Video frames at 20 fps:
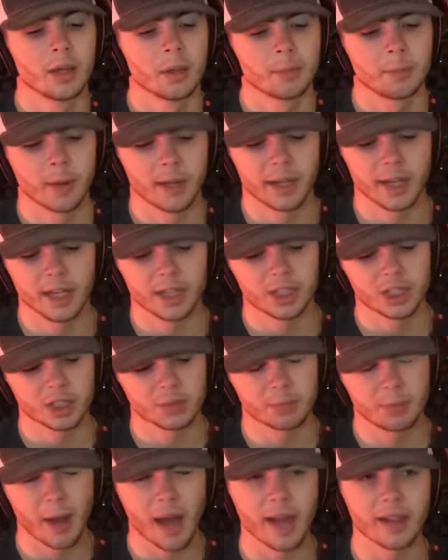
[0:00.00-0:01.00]
but it
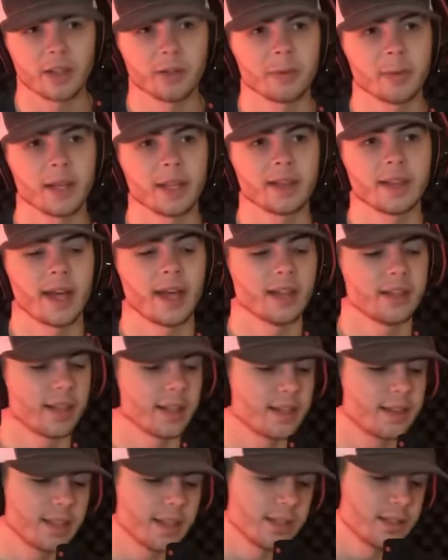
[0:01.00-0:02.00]
just bothered me that,
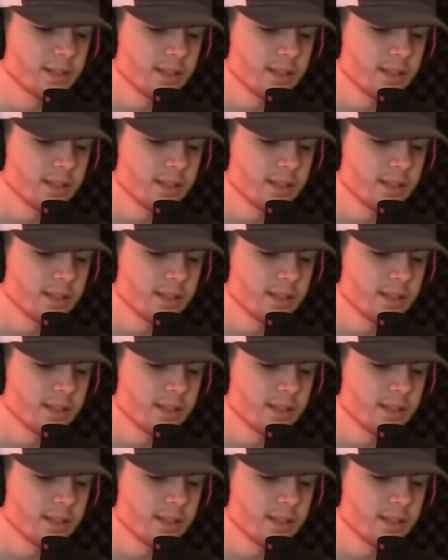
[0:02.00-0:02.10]
like,